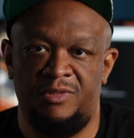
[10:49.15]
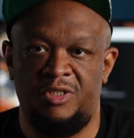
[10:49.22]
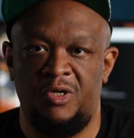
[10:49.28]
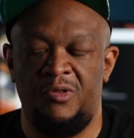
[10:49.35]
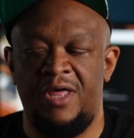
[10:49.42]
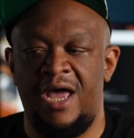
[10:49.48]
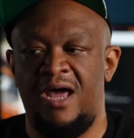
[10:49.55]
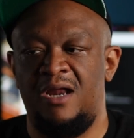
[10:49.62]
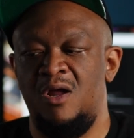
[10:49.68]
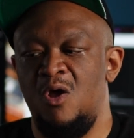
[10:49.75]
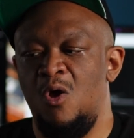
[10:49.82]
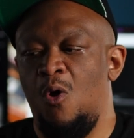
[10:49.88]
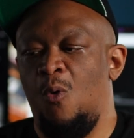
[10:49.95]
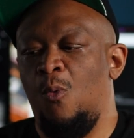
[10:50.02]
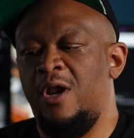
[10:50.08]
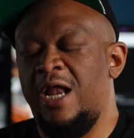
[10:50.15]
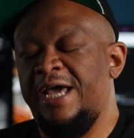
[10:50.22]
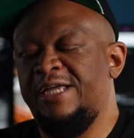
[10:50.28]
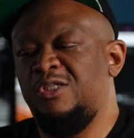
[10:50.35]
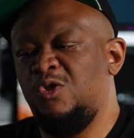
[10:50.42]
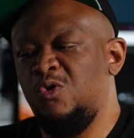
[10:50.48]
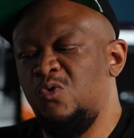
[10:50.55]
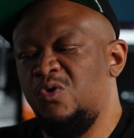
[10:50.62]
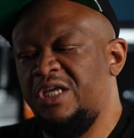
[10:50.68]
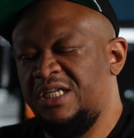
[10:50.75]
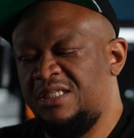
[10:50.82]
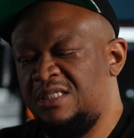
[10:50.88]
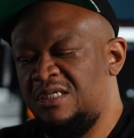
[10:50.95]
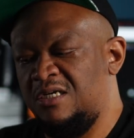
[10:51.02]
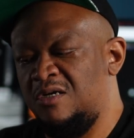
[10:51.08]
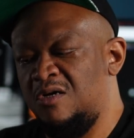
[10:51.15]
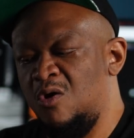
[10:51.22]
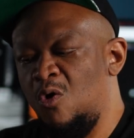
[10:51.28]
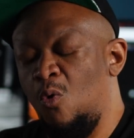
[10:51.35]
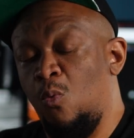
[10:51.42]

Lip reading: so that when I do get to